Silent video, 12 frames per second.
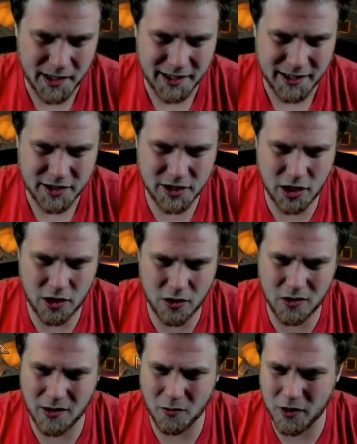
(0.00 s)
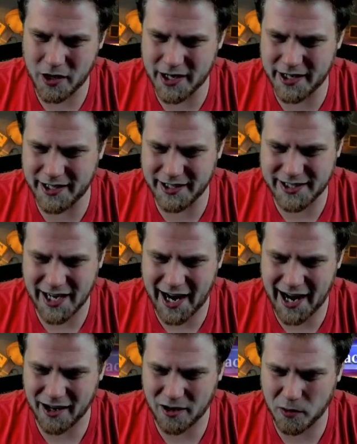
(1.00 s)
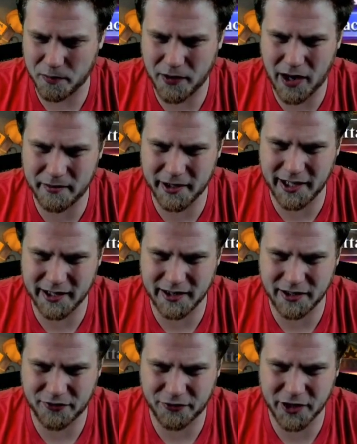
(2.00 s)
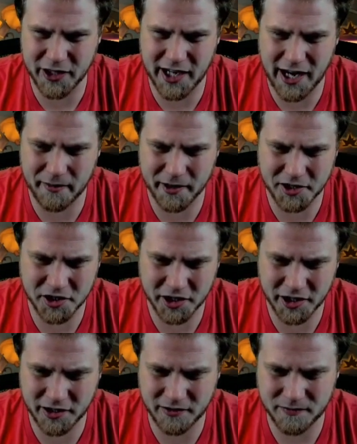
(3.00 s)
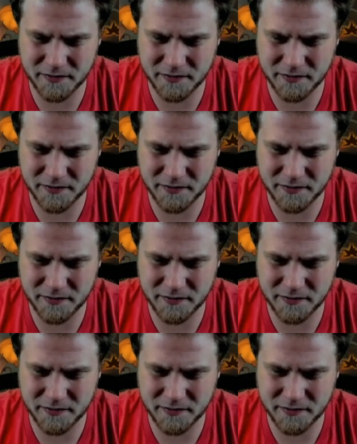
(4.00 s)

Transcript: So we're going to attack. We'll probably get this free damage in.